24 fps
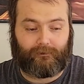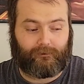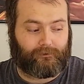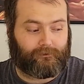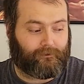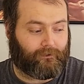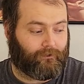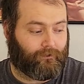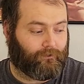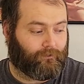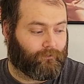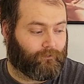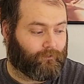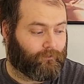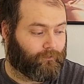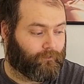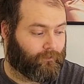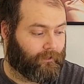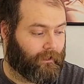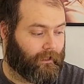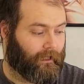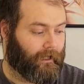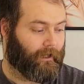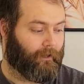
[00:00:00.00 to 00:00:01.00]

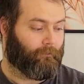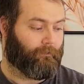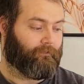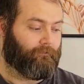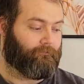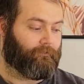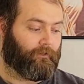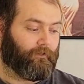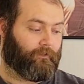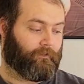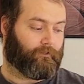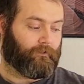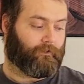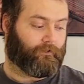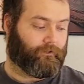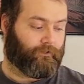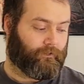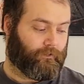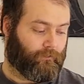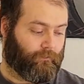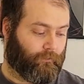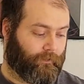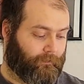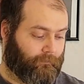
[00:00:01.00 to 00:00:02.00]
So, uh, with further
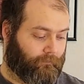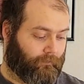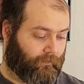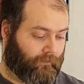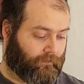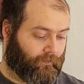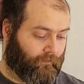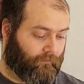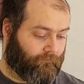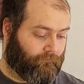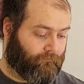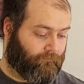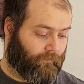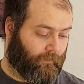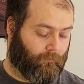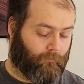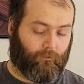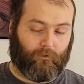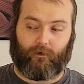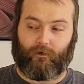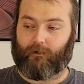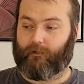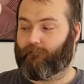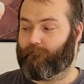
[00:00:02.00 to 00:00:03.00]
ado, we will go
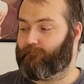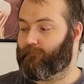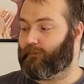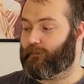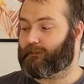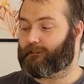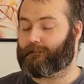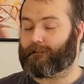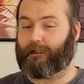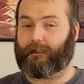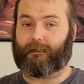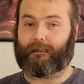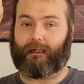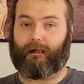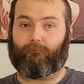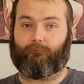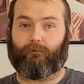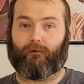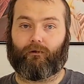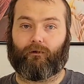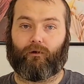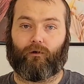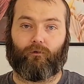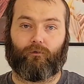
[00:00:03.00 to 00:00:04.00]
forward. The first thing that
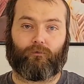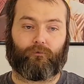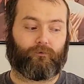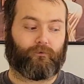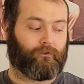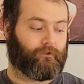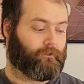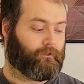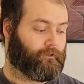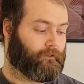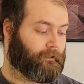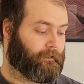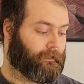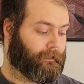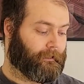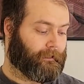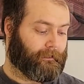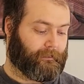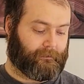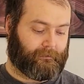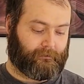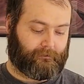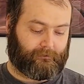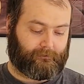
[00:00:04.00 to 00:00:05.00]
we'll go through
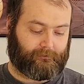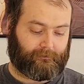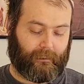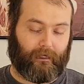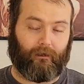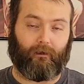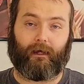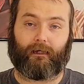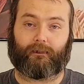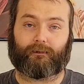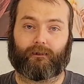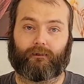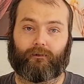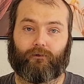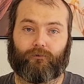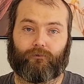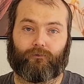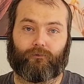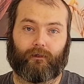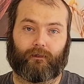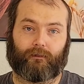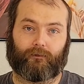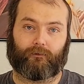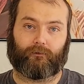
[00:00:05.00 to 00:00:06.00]
is, I'll actually go
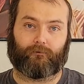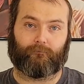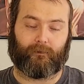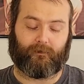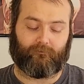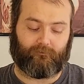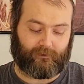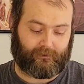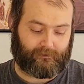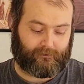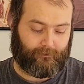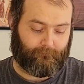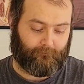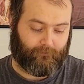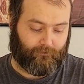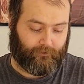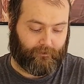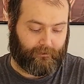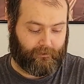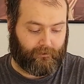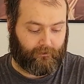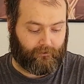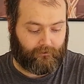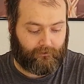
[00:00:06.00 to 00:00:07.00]
through like a little bit of a
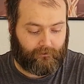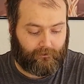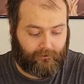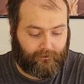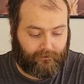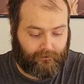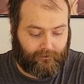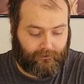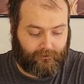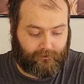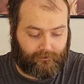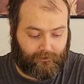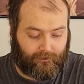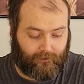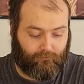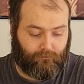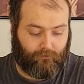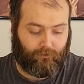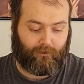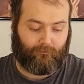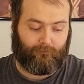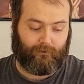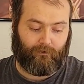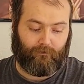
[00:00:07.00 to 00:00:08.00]
summary here. So
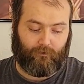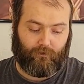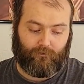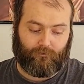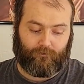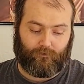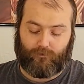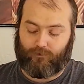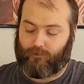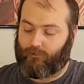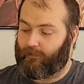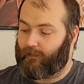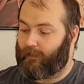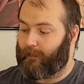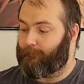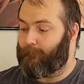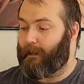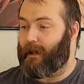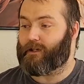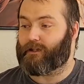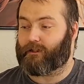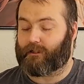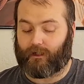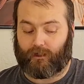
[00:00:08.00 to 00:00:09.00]
we're going to be going through the
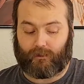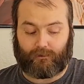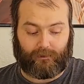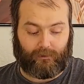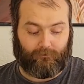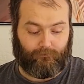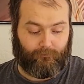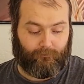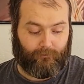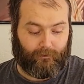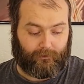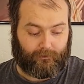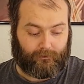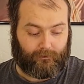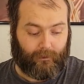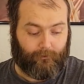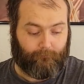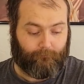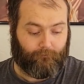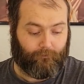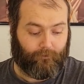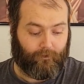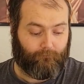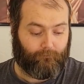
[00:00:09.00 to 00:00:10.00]
magic cards that we picked
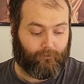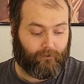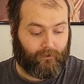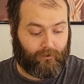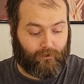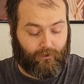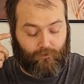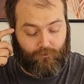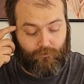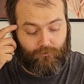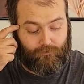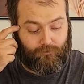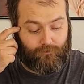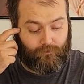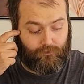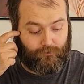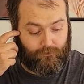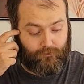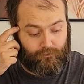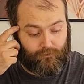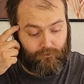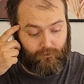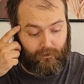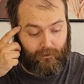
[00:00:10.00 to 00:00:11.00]
up. Then we're going to go
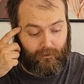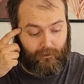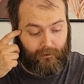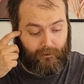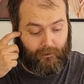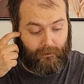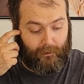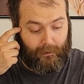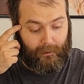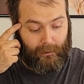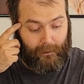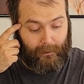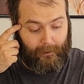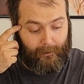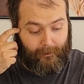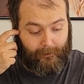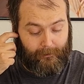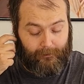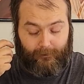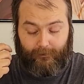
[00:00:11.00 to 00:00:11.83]
through uh,